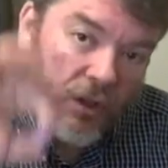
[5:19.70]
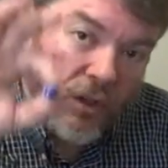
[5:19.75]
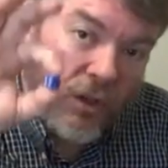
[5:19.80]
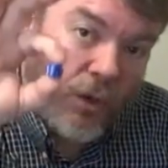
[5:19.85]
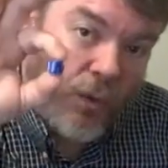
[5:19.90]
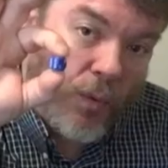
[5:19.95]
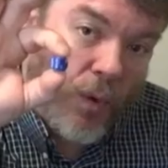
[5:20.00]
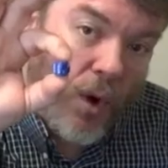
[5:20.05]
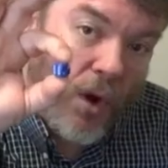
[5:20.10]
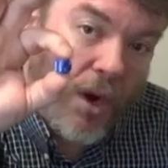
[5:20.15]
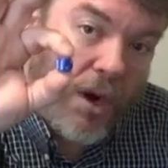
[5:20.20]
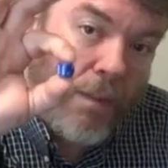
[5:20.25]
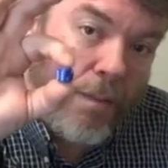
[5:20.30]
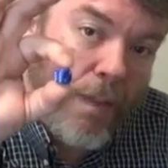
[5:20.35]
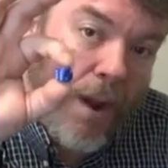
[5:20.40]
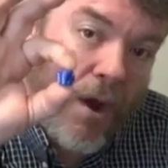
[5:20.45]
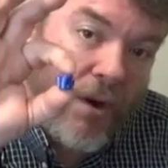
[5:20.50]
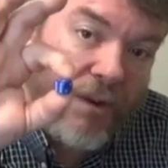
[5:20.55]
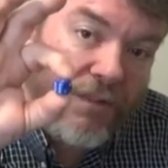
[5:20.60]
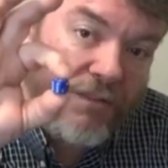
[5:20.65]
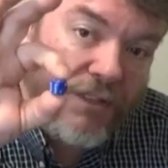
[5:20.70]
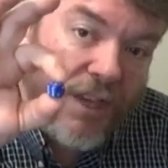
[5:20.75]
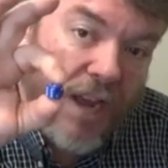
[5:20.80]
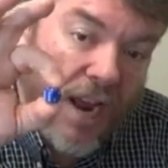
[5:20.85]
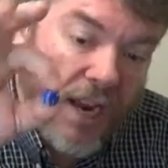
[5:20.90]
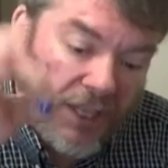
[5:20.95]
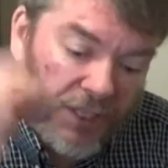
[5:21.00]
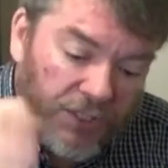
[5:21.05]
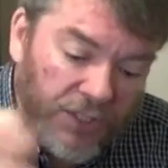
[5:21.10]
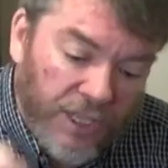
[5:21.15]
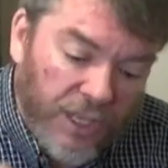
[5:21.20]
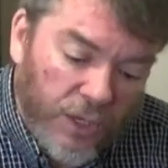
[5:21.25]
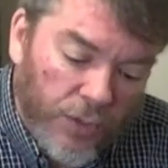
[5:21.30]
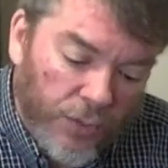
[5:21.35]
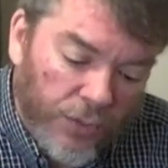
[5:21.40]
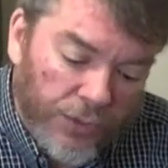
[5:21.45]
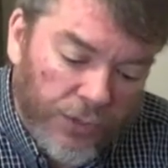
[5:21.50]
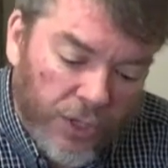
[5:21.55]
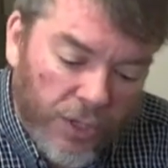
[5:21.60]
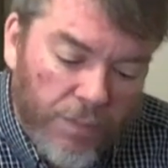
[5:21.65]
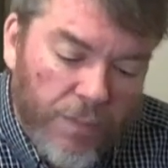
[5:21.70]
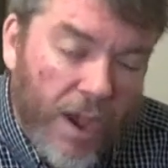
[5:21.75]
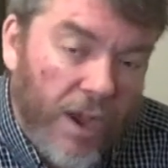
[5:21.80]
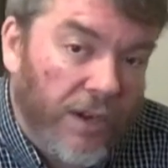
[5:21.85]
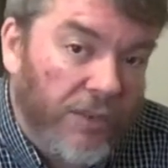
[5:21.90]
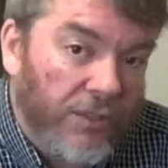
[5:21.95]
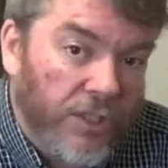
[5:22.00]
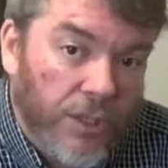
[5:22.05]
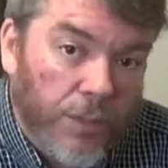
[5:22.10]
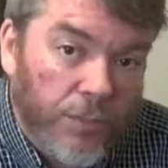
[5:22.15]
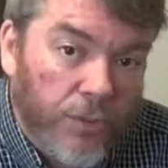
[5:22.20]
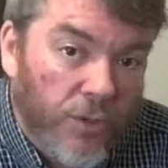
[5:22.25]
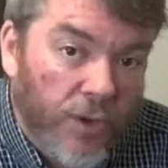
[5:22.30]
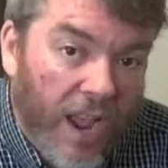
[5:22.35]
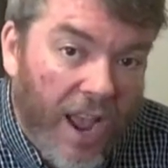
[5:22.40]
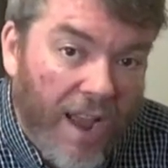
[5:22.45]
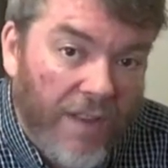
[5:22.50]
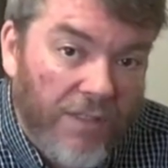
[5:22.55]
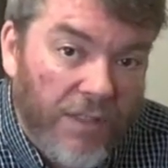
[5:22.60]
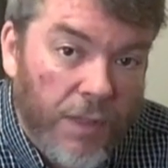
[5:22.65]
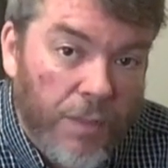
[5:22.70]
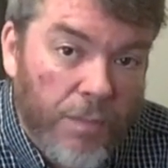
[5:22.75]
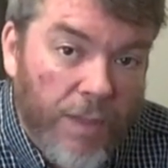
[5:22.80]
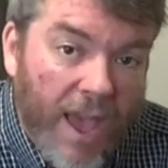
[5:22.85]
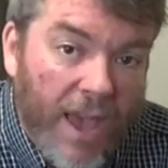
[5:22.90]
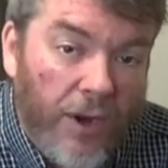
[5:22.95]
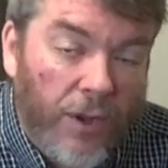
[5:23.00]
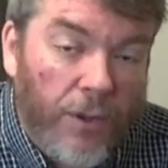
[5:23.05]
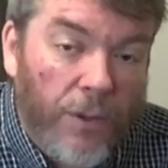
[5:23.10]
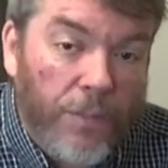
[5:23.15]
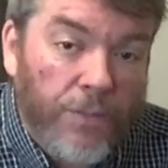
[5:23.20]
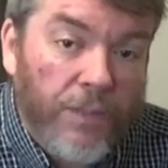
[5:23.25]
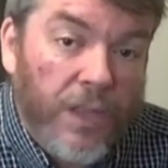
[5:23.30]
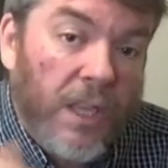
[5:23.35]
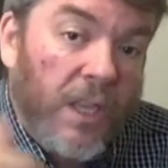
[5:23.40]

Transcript: You roll an amount of dice equal to the amount of ships you have in the battle.